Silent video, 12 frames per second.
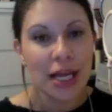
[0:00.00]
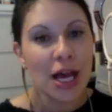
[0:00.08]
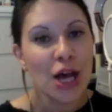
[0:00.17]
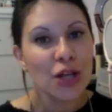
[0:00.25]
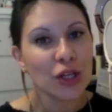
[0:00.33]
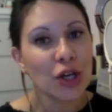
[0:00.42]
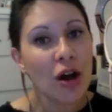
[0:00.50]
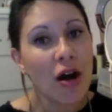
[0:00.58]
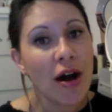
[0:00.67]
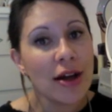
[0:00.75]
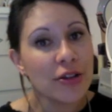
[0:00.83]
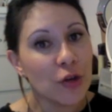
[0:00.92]
So
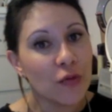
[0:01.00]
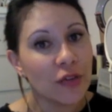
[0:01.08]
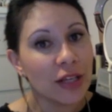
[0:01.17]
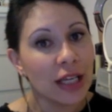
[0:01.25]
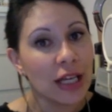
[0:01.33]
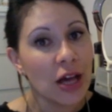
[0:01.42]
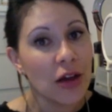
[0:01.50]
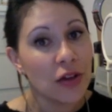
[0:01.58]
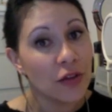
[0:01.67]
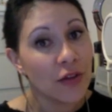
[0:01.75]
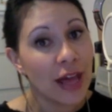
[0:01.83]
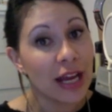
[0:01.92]
guys, hopefully you've
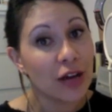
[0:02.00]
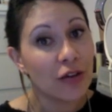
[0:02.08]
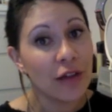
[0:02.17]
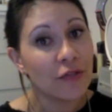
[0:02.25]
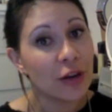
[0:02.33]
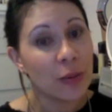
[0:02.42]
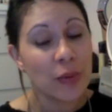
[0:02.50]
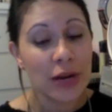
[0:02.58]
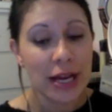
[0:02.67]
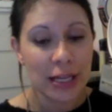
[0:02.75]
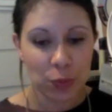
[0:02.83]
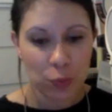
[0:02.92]
had a great February.
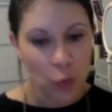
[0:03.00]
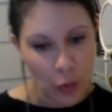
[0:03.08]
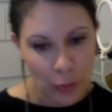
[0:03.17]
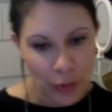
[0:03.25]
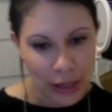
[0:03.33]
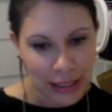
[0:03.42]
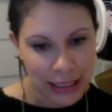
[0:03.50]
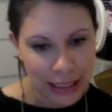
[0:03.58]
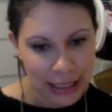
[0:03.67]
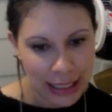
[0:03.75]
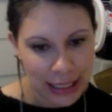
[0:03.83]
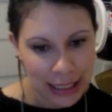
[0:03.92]
It's what we're
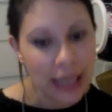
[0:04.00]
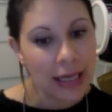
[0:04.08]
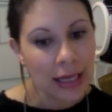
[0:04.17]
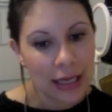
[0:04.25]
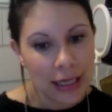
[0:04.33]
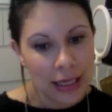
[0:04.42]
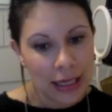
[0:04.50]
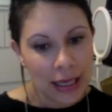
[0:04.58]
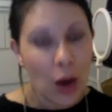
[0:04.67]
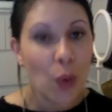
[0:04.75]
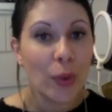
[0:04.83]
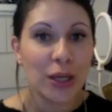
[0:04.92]
practically a
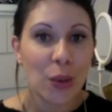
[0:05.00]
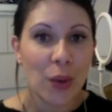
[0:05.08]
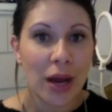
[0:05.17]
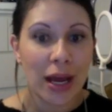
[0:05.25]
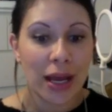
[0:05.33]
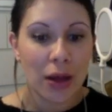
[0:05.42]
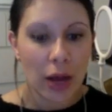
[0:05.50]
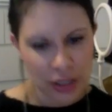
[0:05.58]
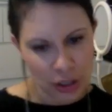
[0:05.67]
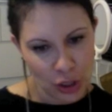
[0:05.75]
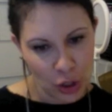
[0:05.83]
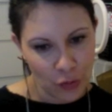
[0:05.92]
week away. Actually,
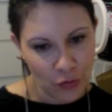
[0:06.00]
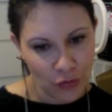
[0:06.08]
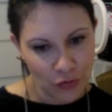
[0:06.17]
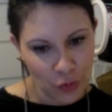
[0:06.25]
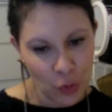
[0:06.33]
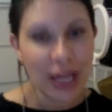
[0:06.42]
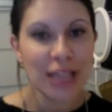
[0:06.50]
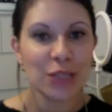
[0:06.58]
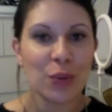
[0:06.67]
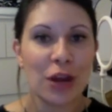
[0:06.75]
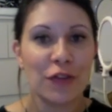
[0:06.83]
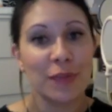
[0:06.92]
no, 4 days
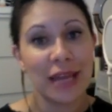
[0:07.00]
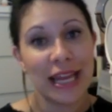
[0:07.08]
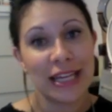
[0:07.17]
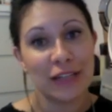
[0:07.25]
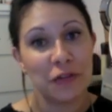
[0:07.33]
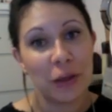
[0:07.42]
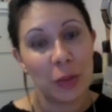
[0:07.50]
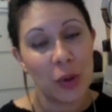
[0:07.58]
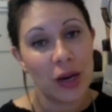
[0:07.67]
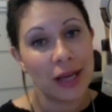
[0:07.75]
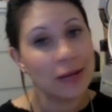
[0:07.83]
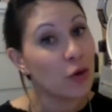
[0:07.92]
away from the end of
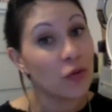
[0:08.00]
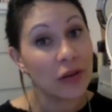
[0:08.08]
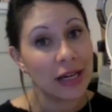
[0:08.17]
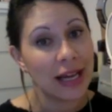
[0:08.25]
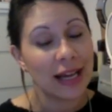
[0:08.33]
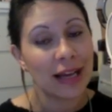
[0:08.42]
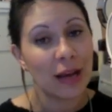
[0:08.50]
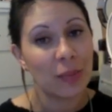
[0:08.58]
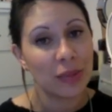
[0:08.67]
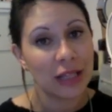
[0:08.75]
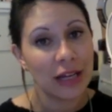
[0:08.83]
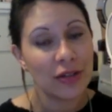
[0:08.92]
February already. I can't
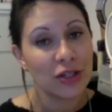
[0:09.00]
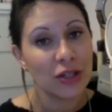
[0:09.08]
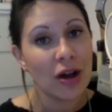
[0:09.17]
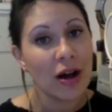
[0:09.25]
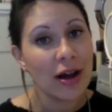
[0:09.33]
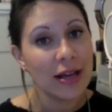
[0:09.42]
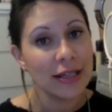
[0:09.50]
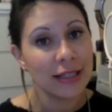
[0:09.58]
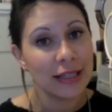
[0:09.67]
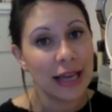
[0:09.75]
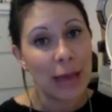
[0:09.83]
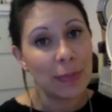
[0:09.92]
believe it. So guys, a
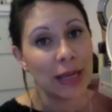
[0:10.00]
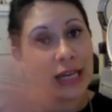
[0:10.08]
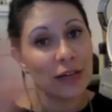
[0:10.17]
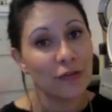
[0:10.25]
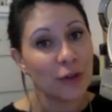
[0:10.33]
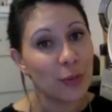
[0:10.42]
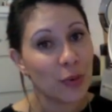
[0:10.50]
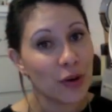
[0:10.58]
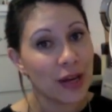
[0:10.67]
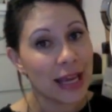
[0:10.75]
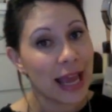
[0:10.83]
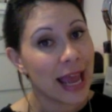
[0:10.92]
happy end of
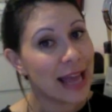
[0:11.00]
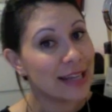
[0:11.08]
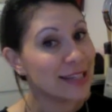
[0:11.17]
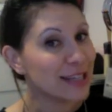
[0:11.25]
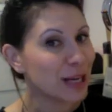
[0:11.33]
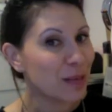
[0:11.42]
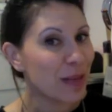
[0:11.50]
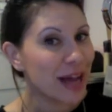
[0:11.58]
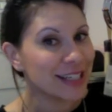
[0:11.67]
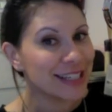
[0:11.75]
February and start of March.